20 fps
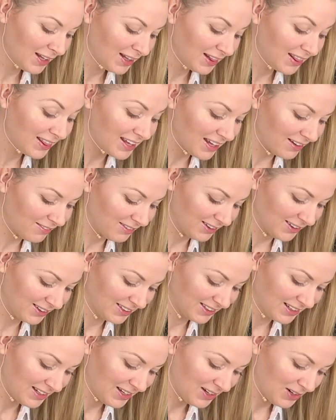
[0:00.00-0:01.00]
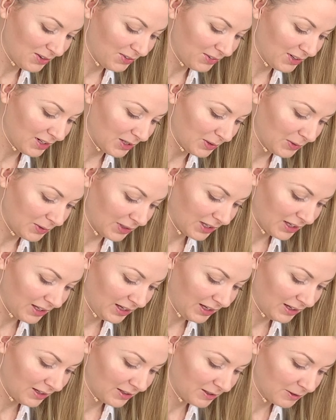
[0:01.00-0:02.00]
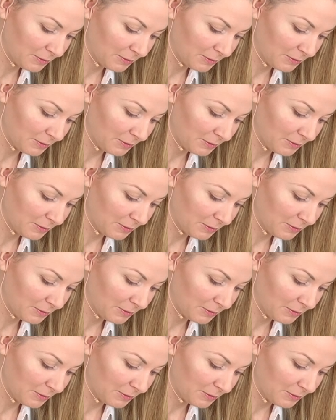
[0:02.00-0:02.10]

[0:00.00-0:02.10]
level of our cake.